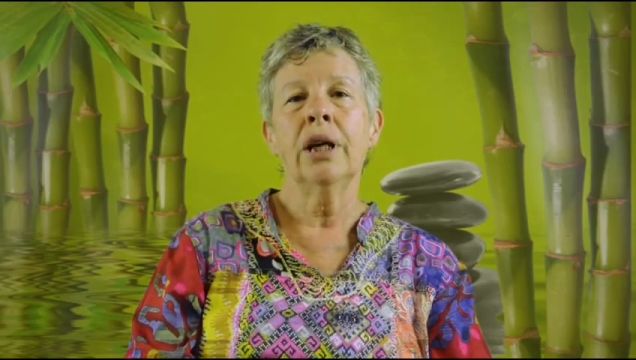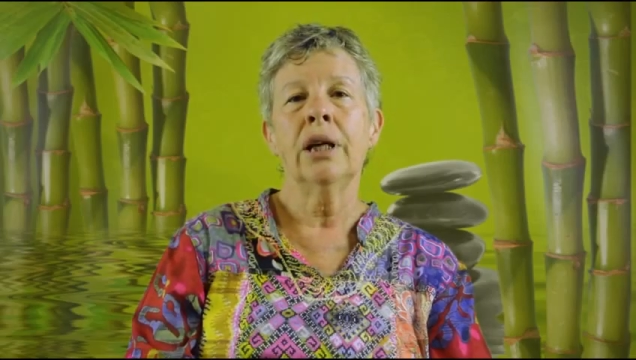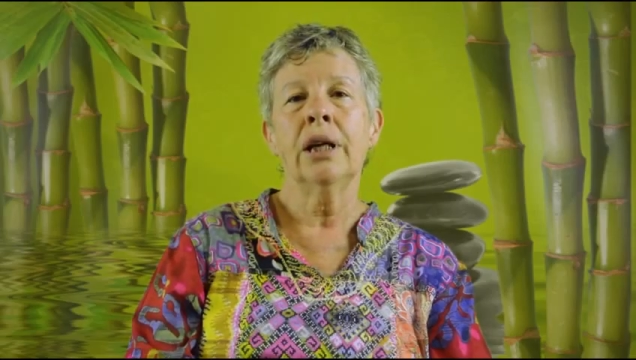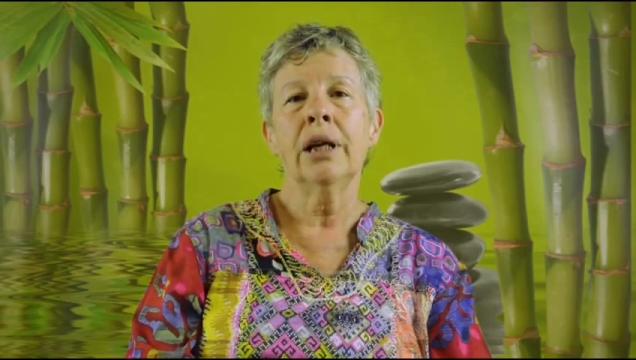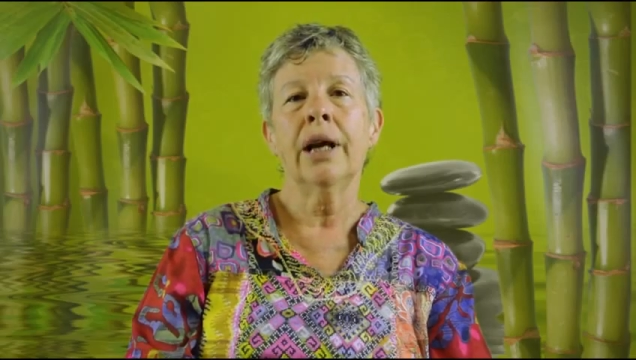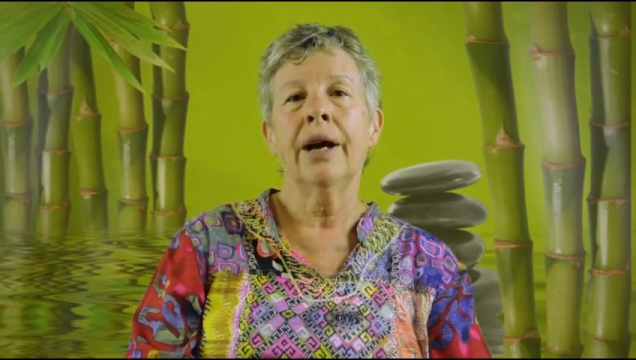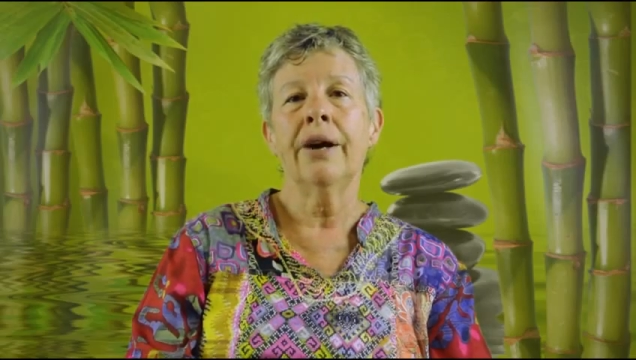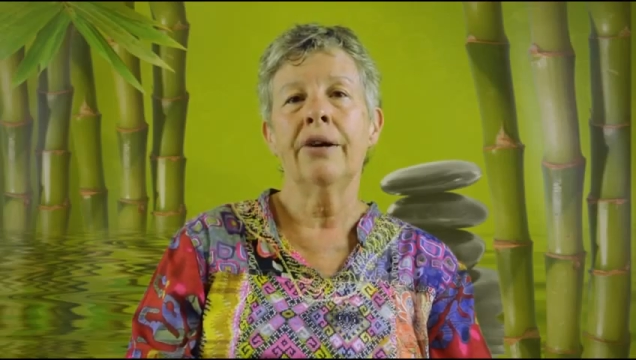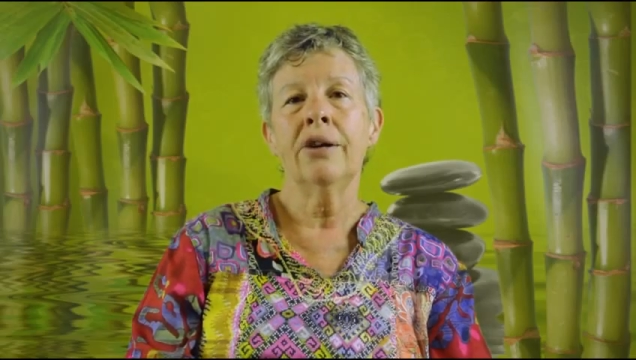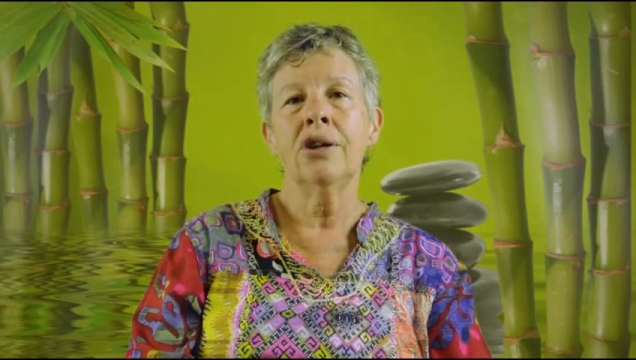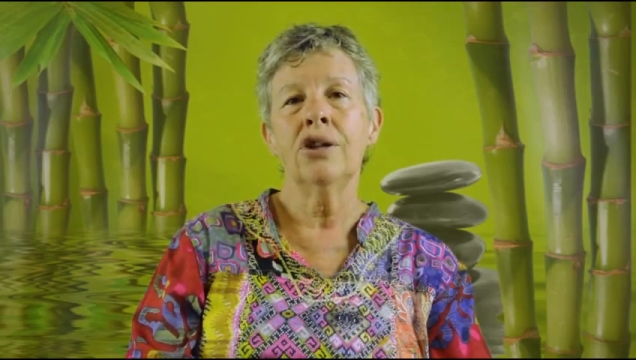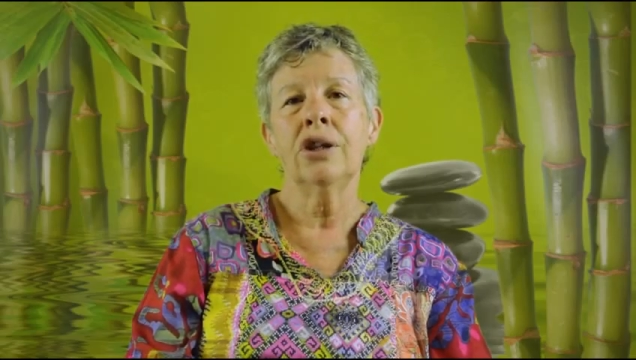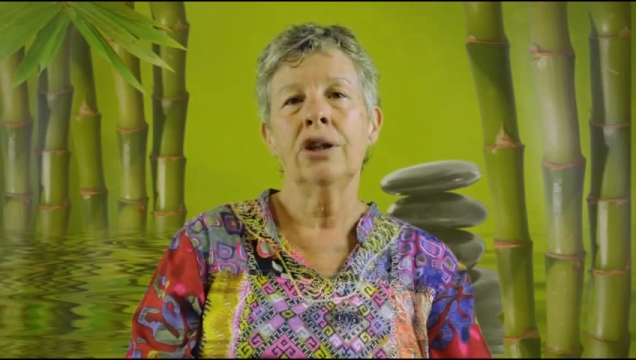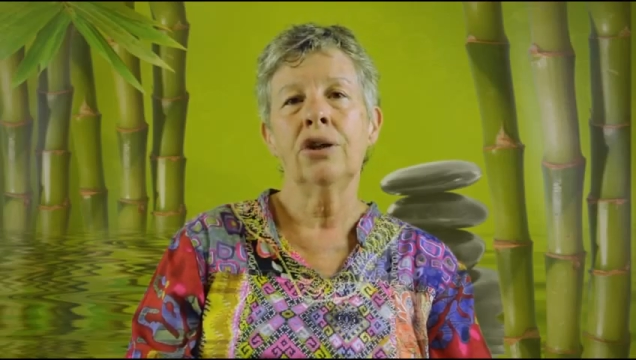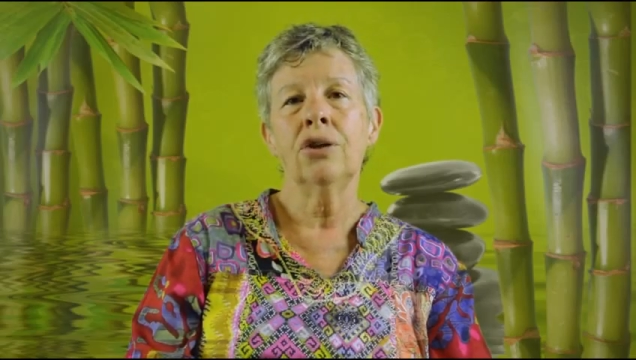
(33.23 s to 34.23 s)
and
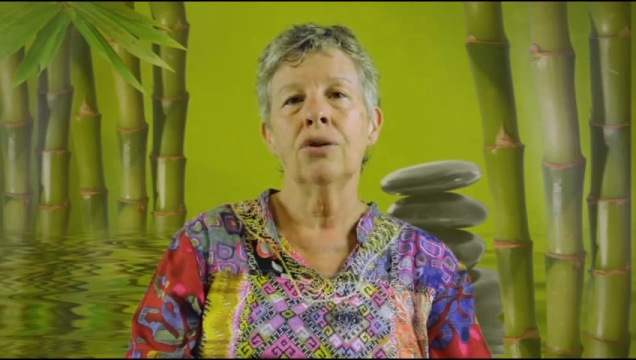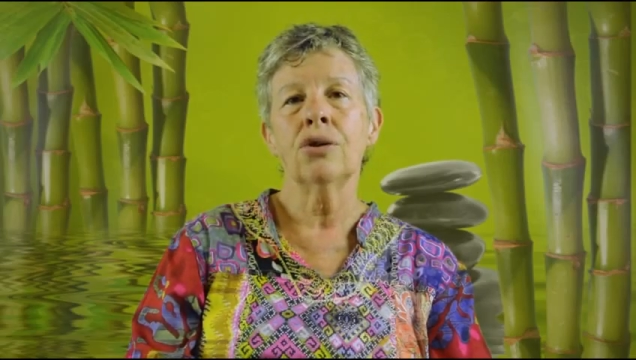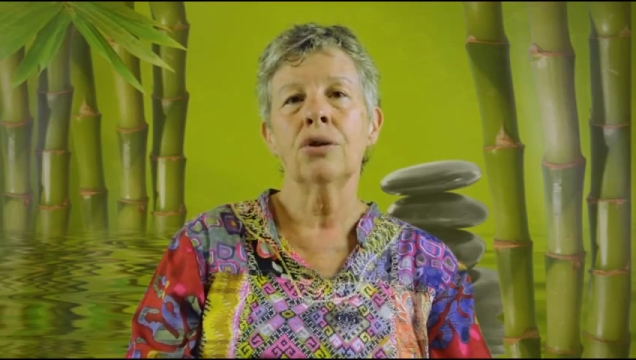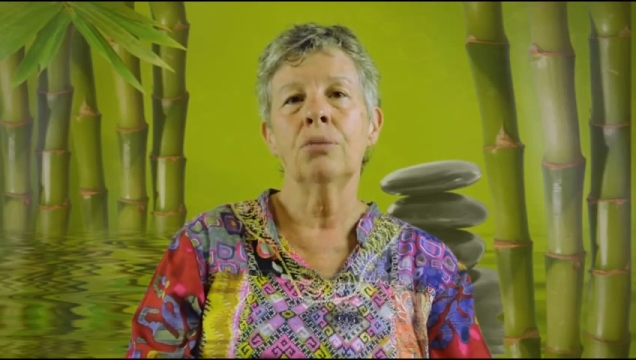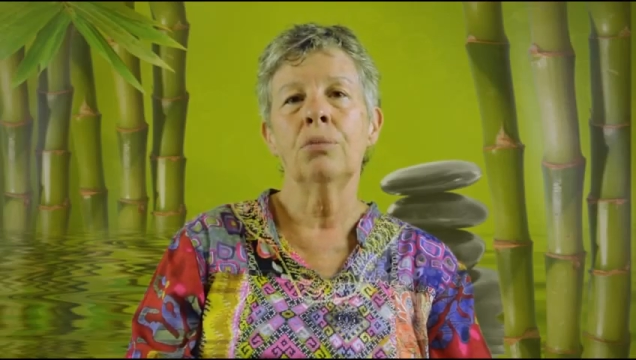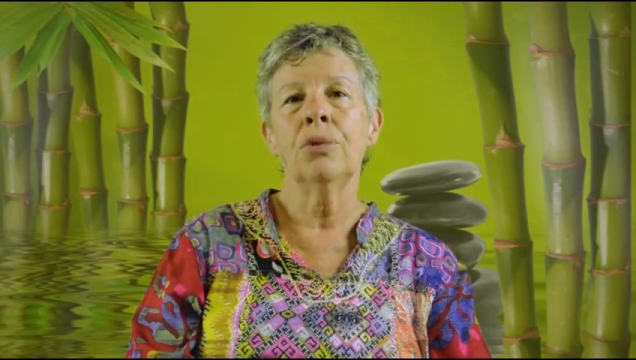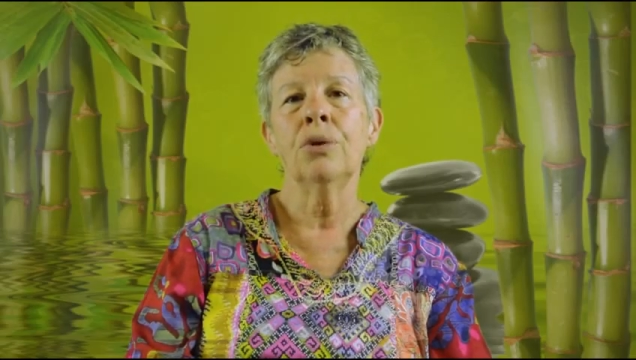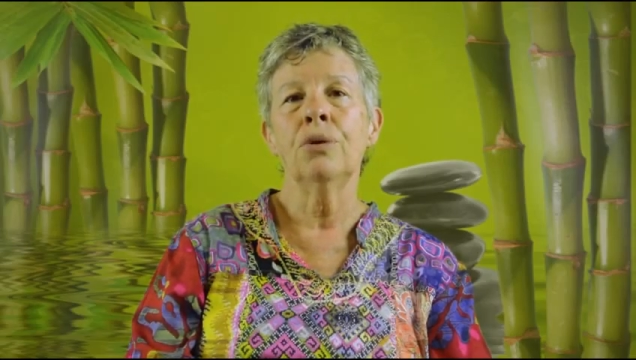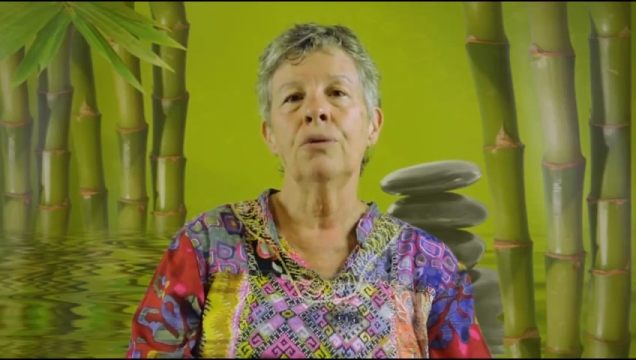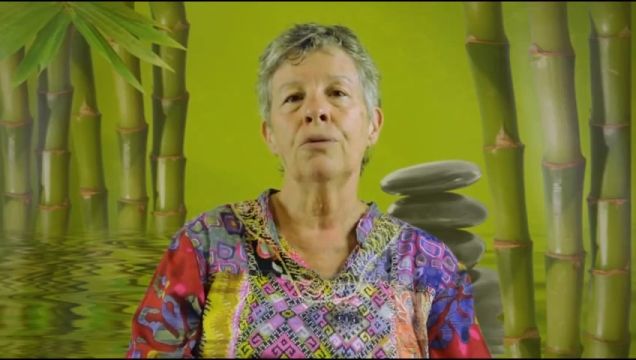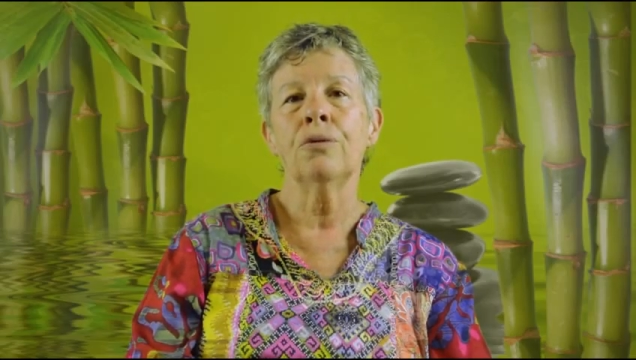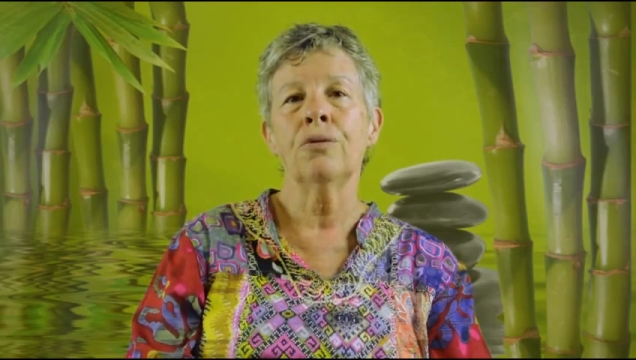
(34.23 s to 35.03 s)
encouraging you to move